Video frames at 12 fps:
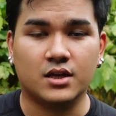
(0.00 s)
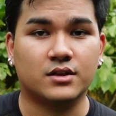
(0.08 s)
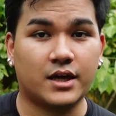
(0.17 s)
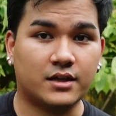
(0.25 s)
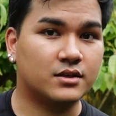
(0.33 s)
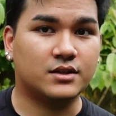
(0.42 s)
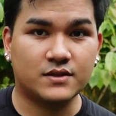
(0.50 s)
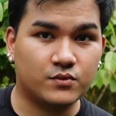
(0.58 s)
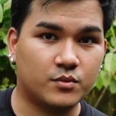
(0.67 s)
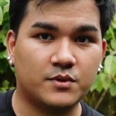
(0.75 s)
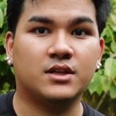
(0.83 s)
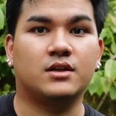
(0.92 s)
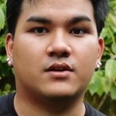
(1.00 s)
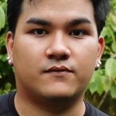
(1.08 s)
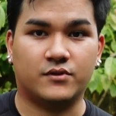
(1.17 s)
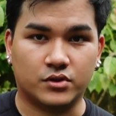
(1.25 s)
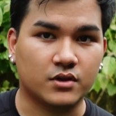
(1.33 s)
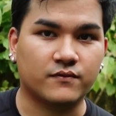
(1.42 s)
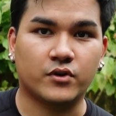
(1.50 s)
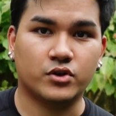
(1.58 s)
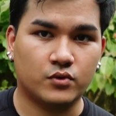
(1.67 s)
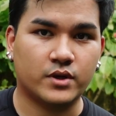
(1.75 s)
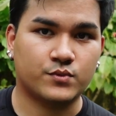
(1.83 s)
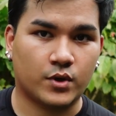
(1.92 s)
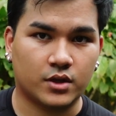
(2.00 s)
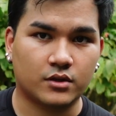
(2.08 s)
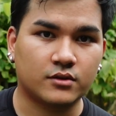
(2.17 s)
then this would be the filter for you as well.